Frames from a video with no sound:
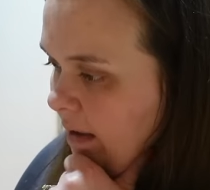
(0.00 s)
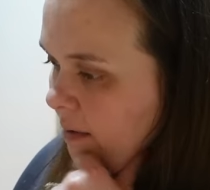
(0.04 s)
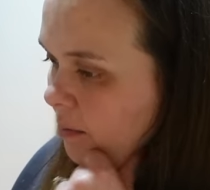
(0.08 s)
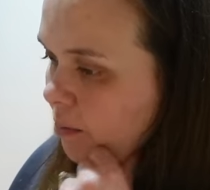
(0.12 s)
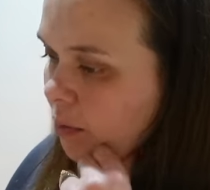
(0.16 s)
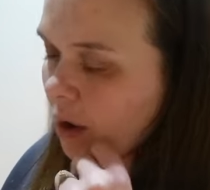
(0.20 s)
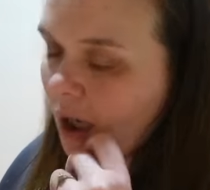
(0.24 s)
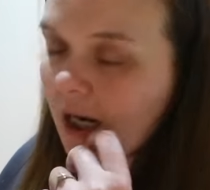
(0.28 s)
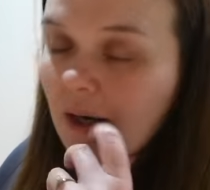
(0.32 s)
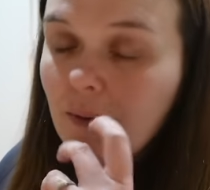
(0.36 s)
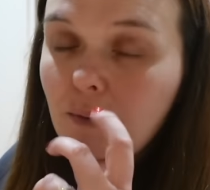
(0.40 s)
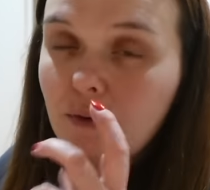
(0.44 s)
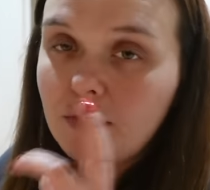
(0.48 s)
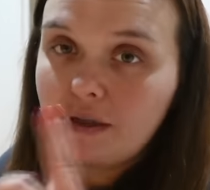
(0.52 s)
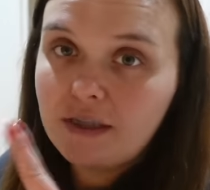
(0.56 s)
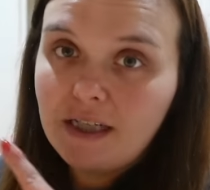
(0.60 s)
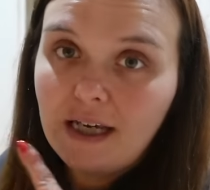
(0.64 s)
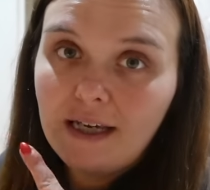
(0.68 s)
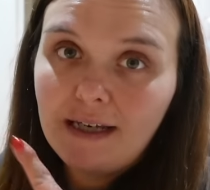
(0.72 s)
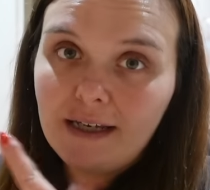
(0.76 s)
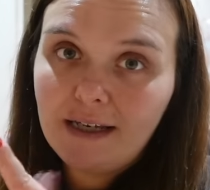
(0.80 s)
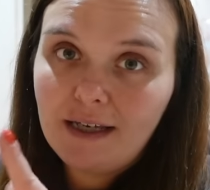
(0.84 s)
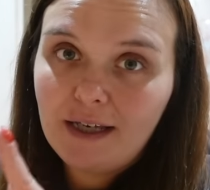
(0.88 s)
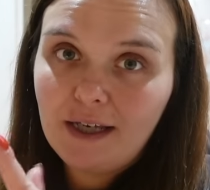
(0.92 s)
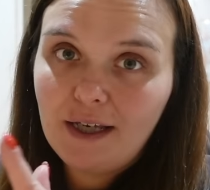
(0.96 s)
But I will
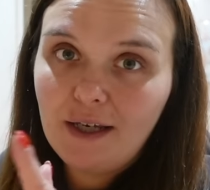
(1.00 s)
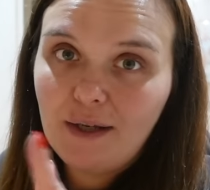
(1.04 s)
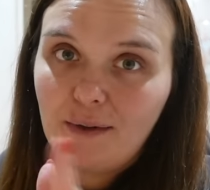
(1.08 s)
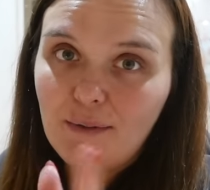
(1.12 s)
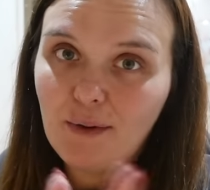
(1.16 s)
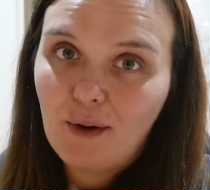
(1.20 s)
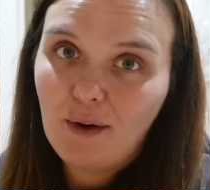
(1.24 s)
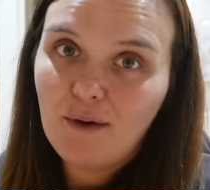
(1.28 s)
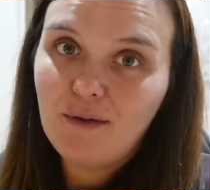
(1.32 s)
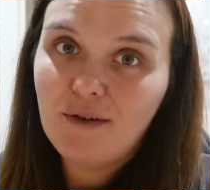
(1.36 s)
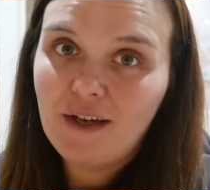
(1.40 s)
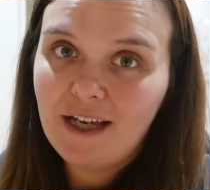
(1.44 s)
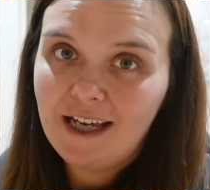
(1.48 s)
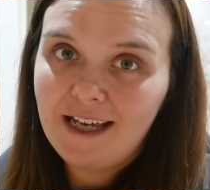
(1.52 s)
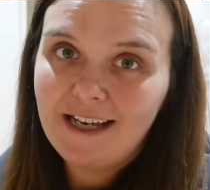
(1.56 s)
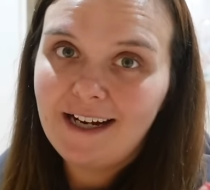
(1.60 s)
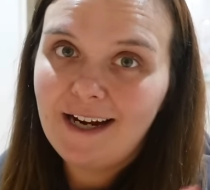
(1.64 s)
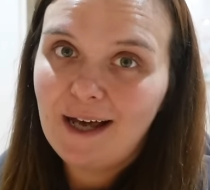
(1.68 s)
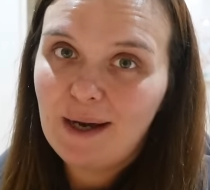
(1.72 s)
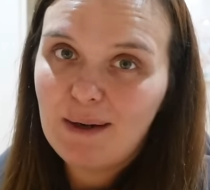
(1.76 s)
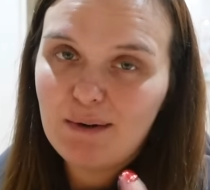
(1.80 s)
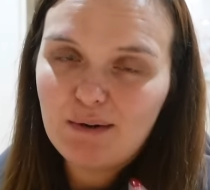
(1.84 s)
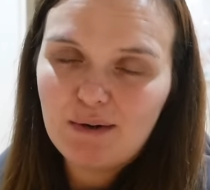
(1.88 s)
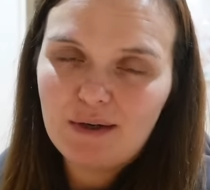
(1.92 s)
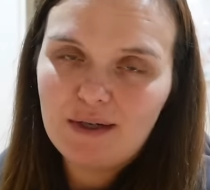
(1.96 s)
take you off here
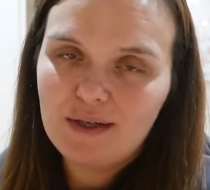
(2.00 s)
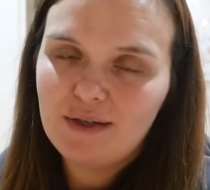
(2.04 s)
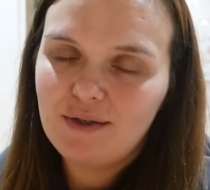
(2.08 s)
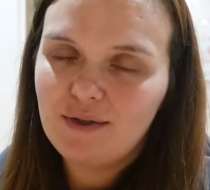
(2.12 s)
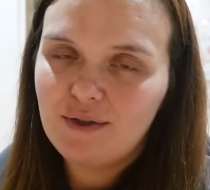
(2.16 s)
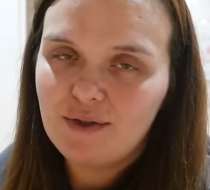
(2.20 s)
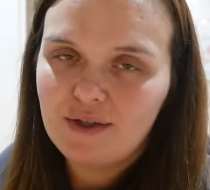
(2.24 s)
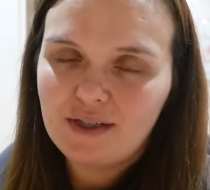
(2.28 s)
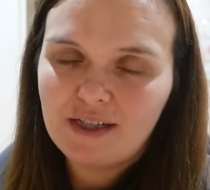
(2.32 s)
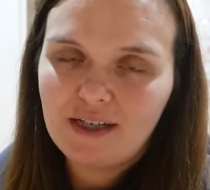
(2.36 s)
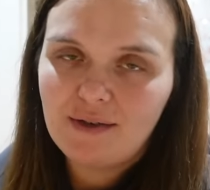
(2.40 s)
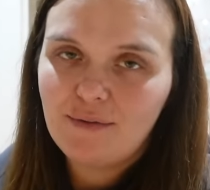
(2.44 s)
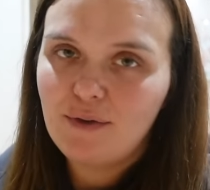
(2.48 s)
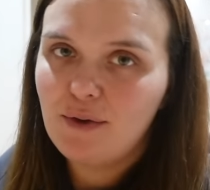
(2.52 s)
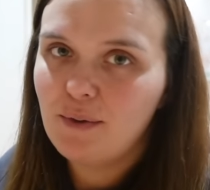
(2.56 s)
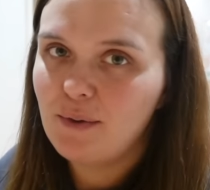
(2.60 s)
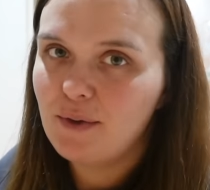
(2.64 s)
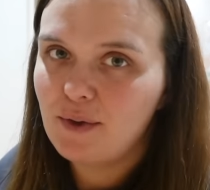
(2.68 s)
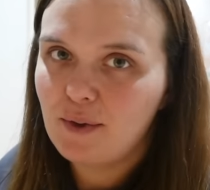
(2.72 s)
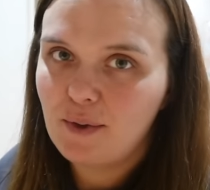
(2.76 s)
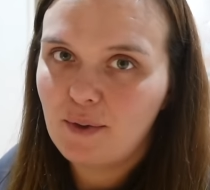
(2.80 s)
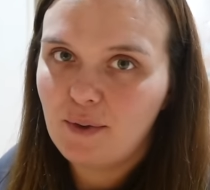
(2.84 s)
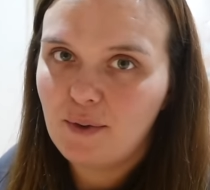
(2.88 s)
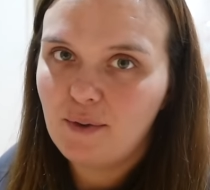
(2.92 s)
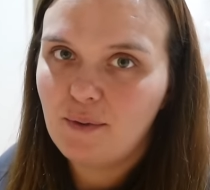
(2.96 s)
now and just give you a
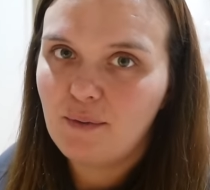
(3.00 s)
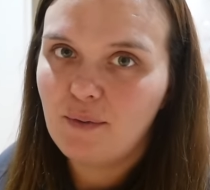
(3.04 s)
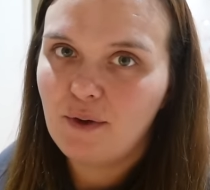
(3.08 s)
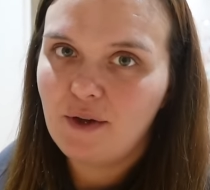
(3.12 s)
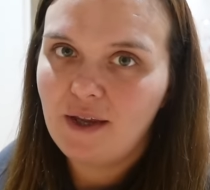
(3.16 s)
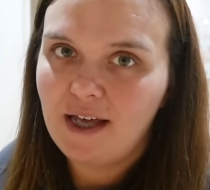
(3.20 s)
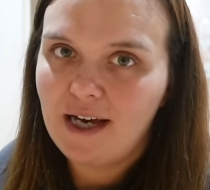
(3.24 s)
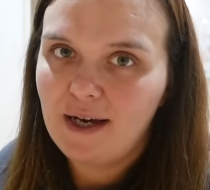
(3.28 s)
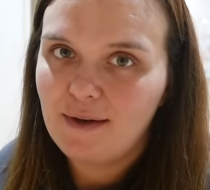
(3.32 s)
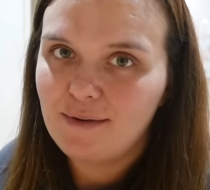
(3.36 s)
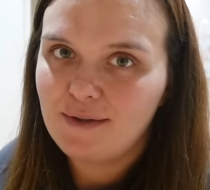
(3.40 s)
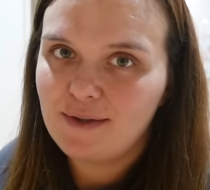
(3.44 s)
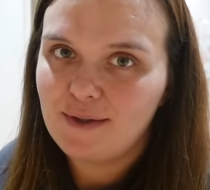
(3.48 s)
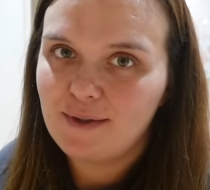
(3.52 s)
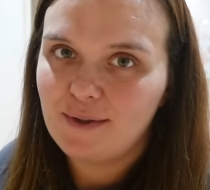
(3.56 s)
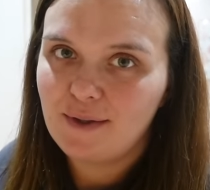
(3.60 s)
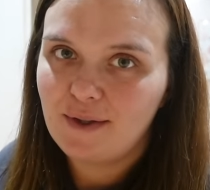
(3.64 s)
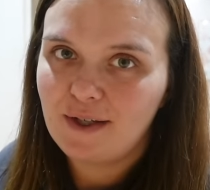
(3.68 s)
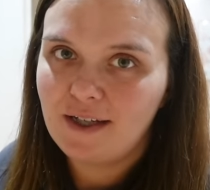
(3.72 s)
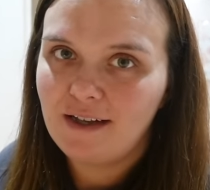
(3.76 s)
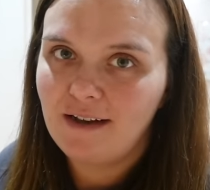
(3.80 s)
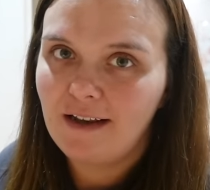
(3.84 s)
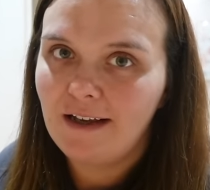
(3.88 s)
tour of what the house is looking